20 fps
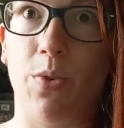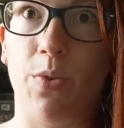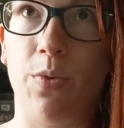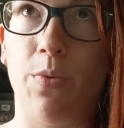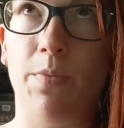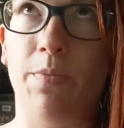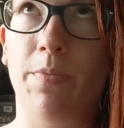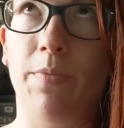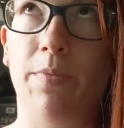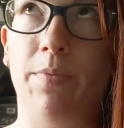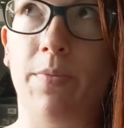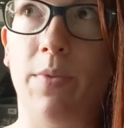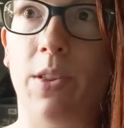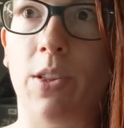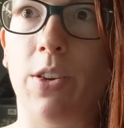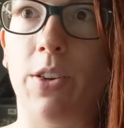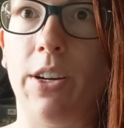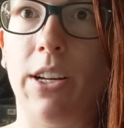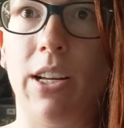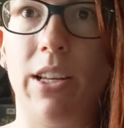to
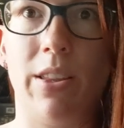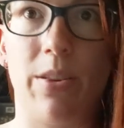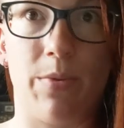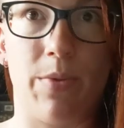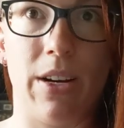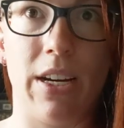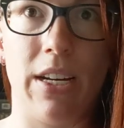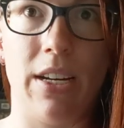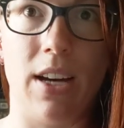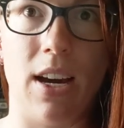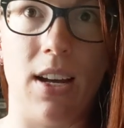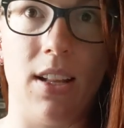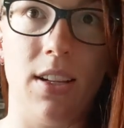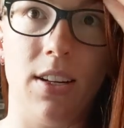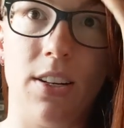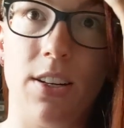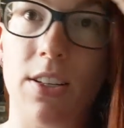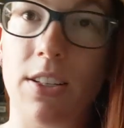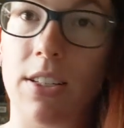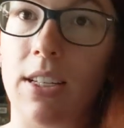
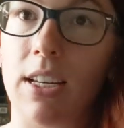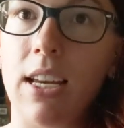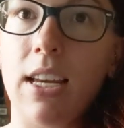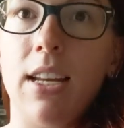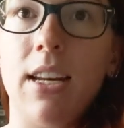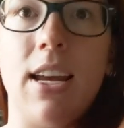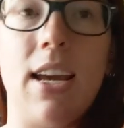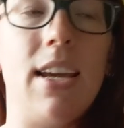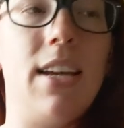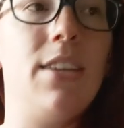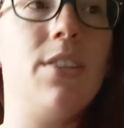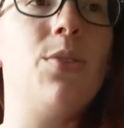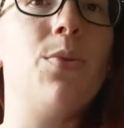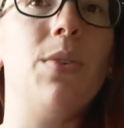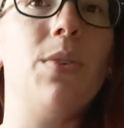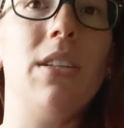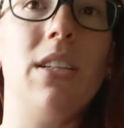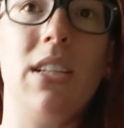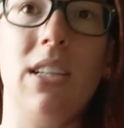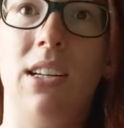$33 in a
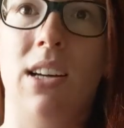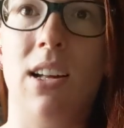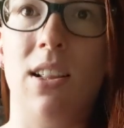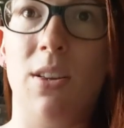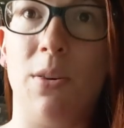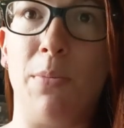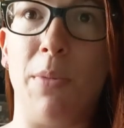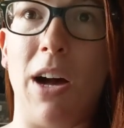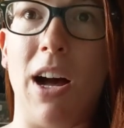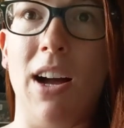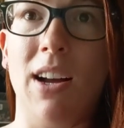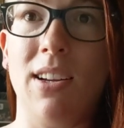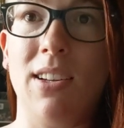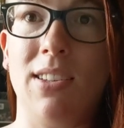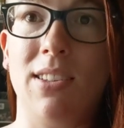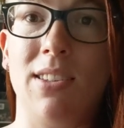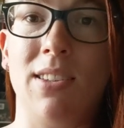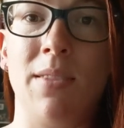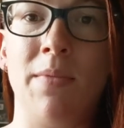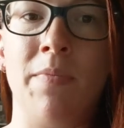$20
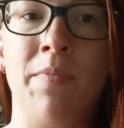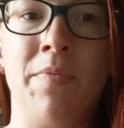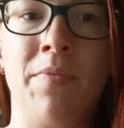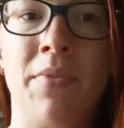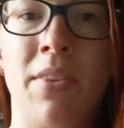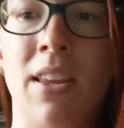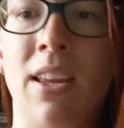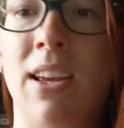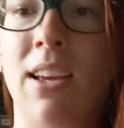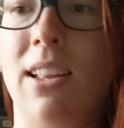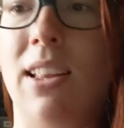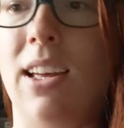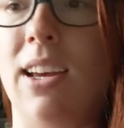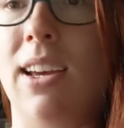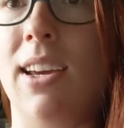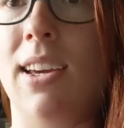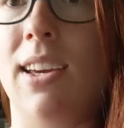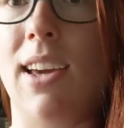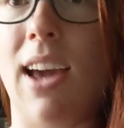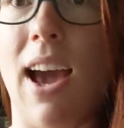box.
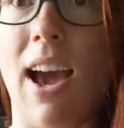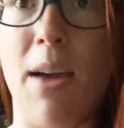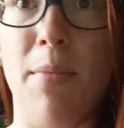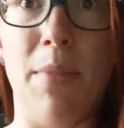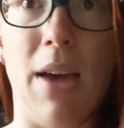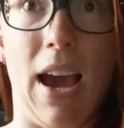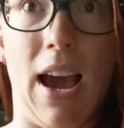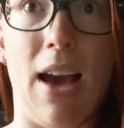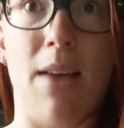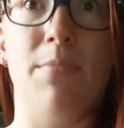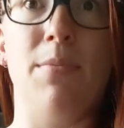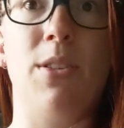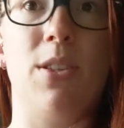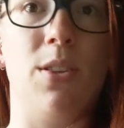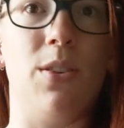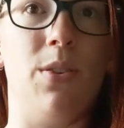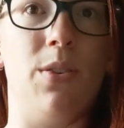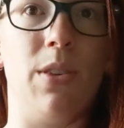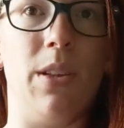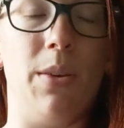Like, I'm
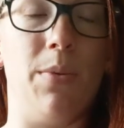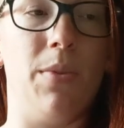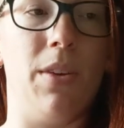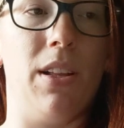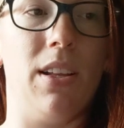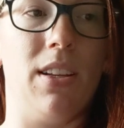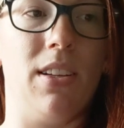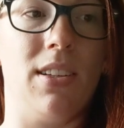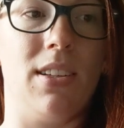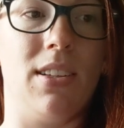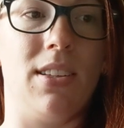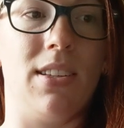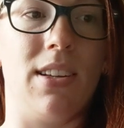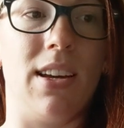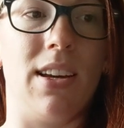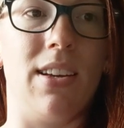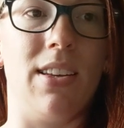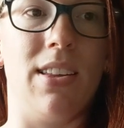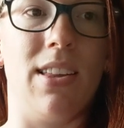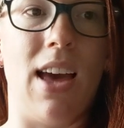absolutely willing to
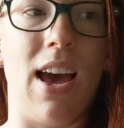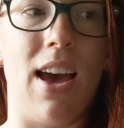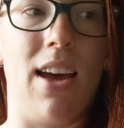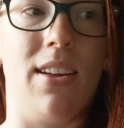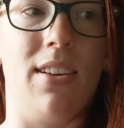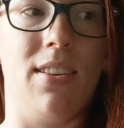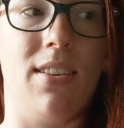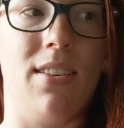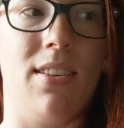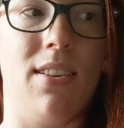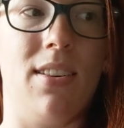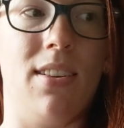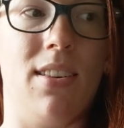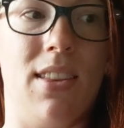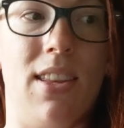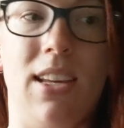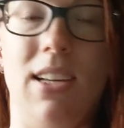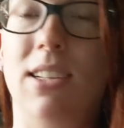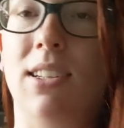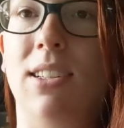say that
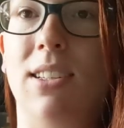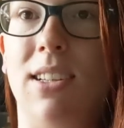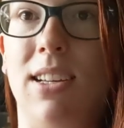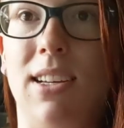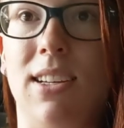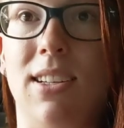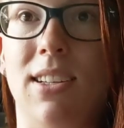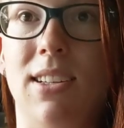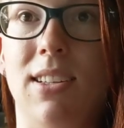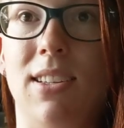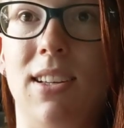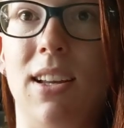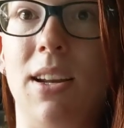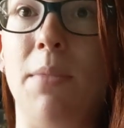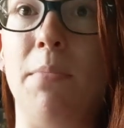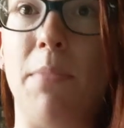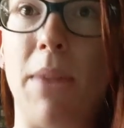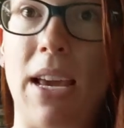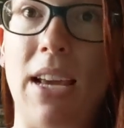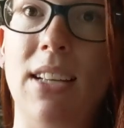this is an
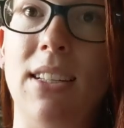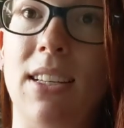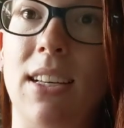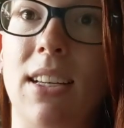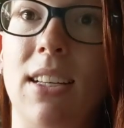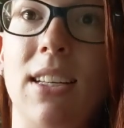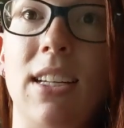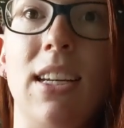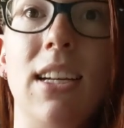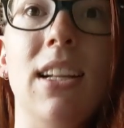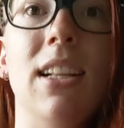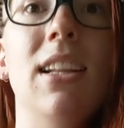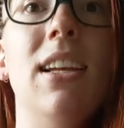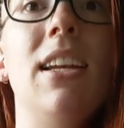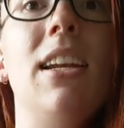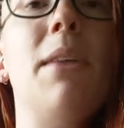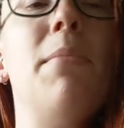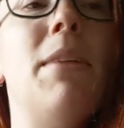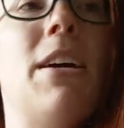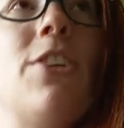amazing deal,
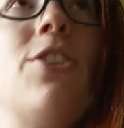and